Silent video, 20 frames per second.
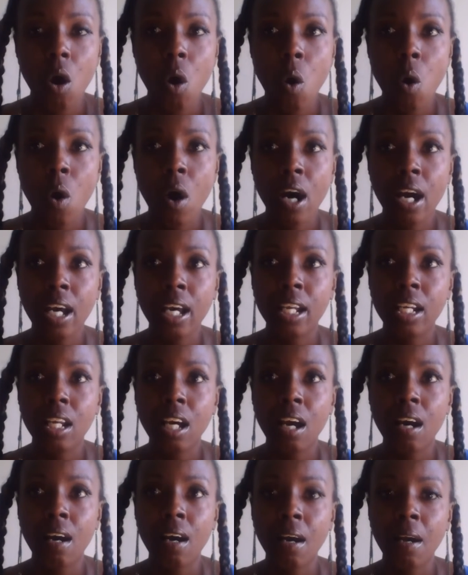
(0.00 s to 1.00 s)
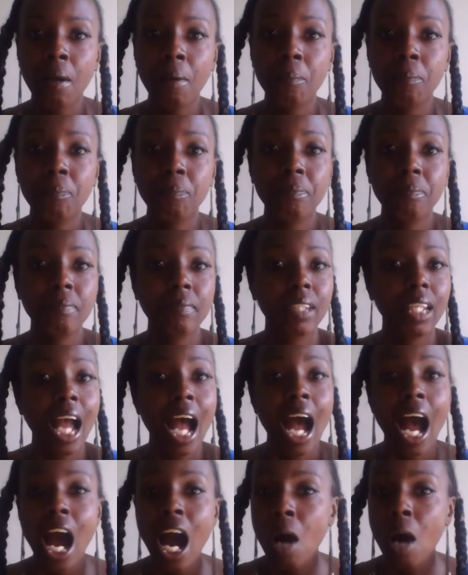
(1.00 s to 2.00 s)
on
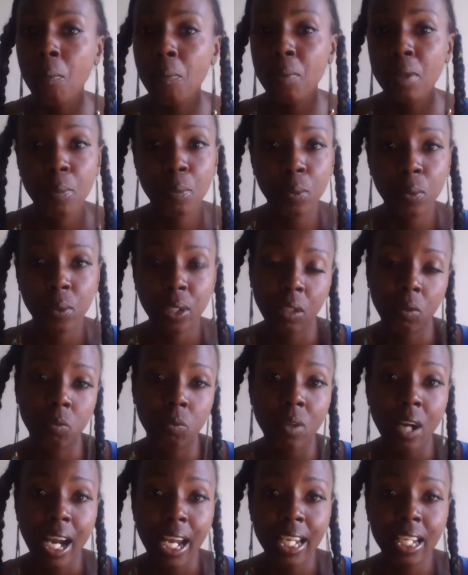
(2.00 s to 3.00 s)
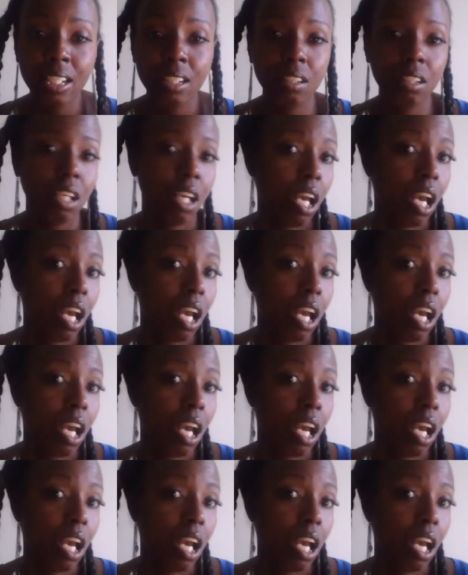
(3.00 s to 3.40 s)
how people can write,